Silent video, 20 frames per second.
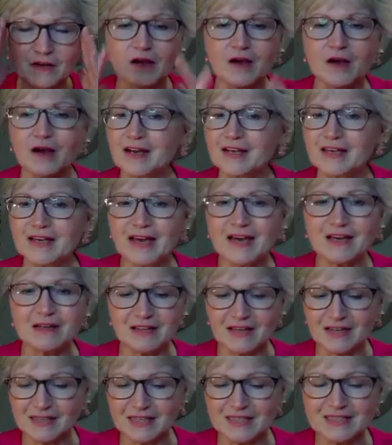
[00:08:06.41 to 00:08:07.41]

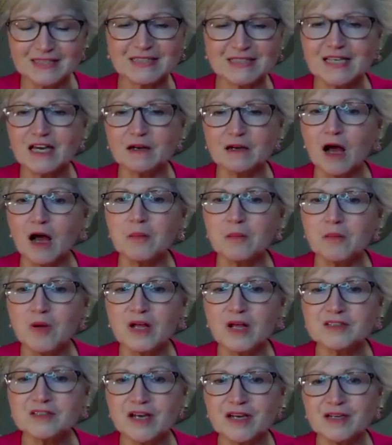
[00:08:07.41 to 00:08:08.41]
again, like I said, a
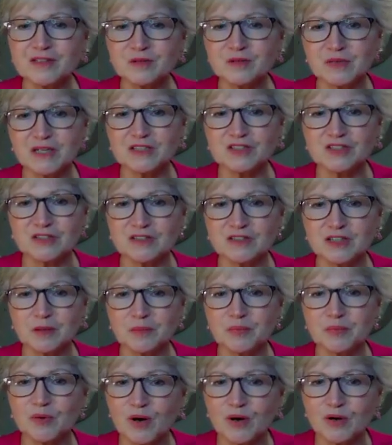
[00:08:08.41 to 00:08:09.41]
multidimensionally
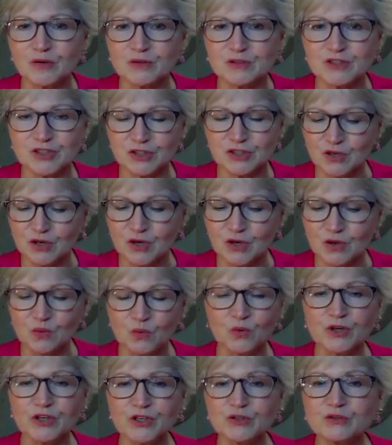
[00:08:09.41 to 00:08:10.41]
approach
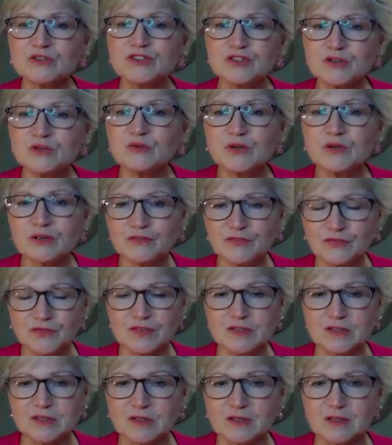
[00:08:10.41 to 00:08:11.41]
where you do work
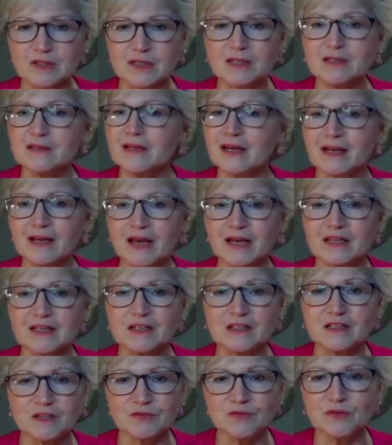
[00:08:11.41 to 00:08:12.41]
physically, like I
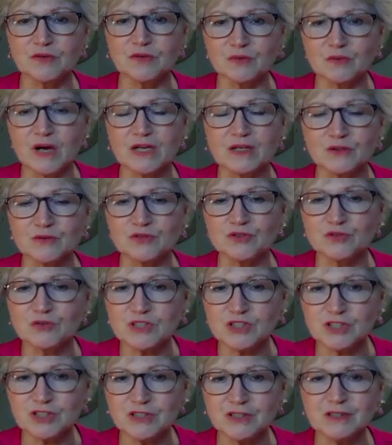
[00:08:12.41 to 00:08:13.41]
can give you the right
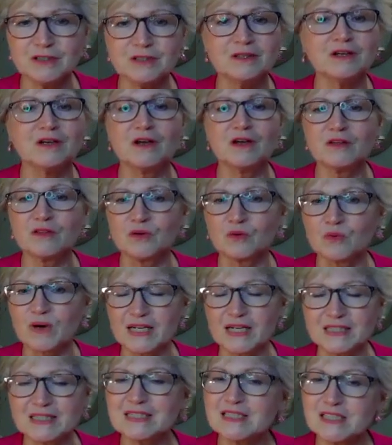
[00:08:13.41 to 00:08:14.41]
nutrition, the
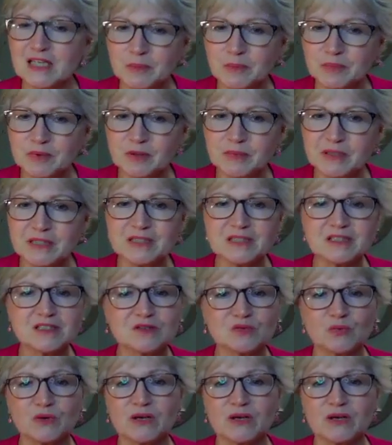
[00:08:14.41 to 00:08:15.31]
right supplements.